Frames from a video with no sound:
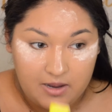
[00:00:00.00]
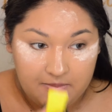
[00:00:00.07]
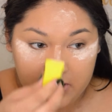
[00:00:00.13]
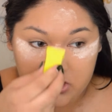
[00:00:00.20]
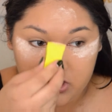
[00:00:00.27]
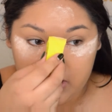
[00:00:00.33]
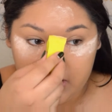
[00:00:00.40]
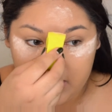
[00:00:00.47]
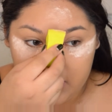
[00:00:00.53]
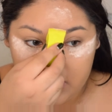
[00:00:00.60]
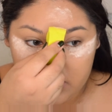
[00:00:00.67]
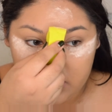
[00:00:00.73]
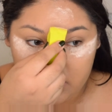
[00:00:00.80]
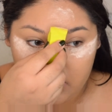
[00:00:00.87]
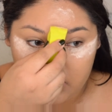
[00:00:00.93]
I'm actually gonna
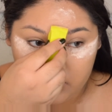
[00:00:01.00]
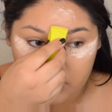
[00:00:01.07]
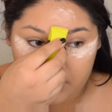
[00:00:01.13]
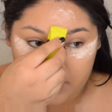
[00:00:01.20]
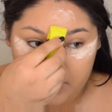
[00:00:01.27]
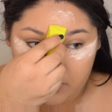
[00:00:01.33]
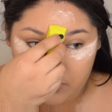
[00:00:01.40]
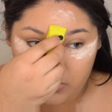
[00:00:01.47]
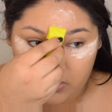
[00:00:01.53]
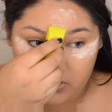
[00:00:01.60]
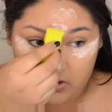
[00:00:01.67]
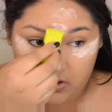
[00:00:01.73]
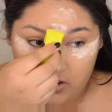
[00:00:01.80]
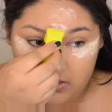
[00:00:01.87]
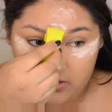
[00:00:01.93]
do a little bit
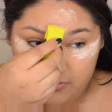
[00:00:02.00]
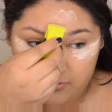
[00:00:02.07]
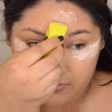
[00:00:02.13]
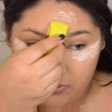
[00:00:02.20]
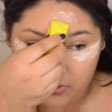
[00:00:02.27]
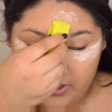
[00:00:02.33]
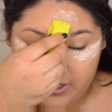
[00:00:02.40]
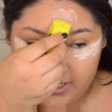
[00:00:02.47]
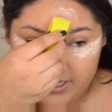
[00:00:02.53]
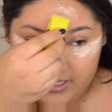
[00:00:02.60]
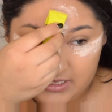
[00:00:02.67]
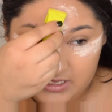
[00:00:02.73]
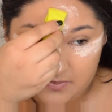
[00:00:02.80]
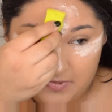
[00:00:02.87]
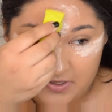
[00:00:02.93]
more on the
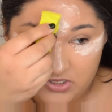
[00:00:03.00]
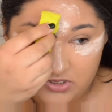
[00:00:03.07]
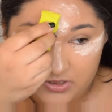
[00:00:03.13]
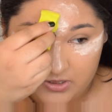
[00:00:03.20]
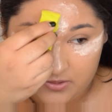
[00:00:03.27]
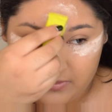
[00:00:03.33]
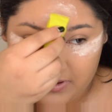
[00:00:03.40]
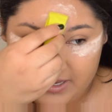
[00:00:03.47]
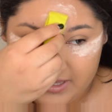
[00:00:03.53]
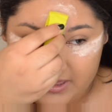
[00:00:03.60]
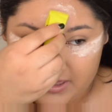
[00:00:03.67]
forehead, especially right